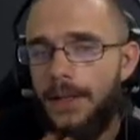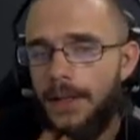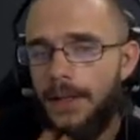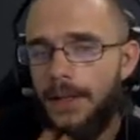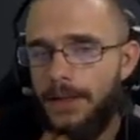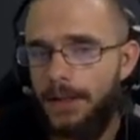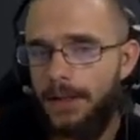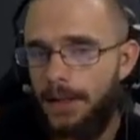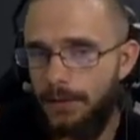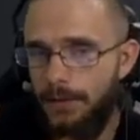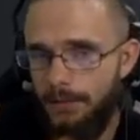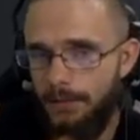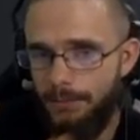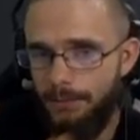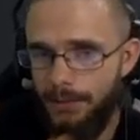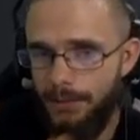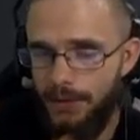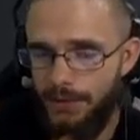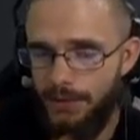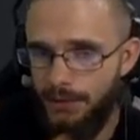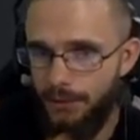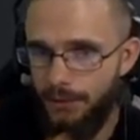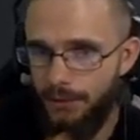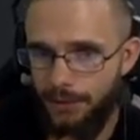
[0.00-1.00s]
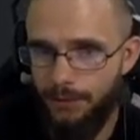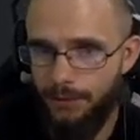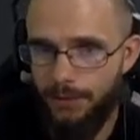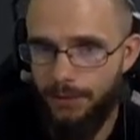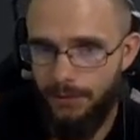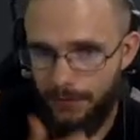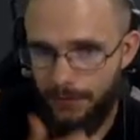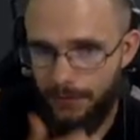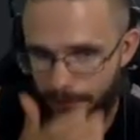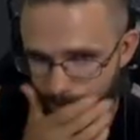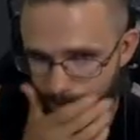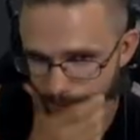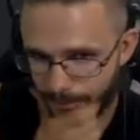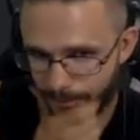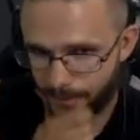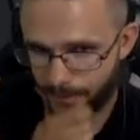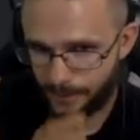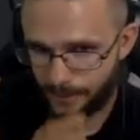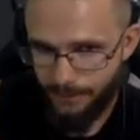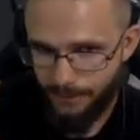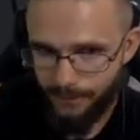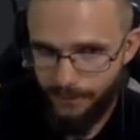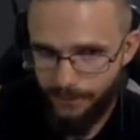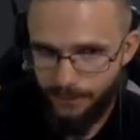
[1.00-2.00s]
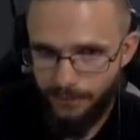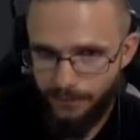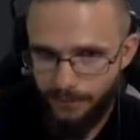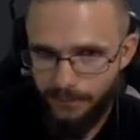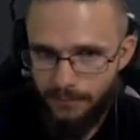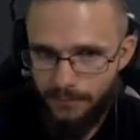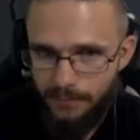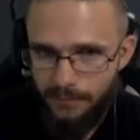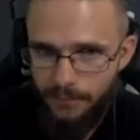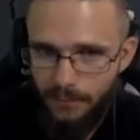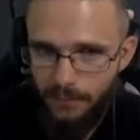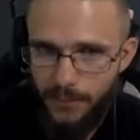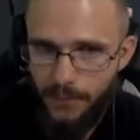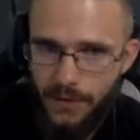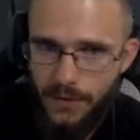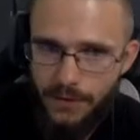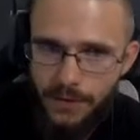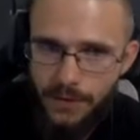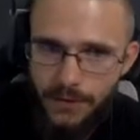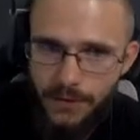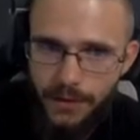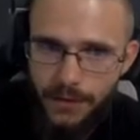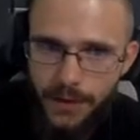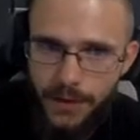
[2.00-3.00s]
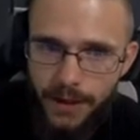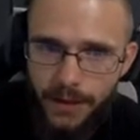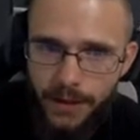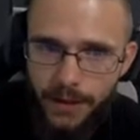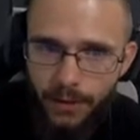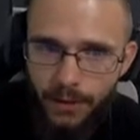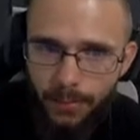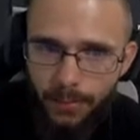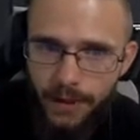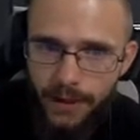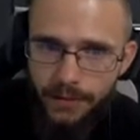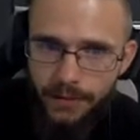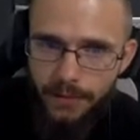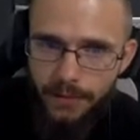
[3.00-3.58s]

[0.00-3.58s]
that would be joinable to try and help out new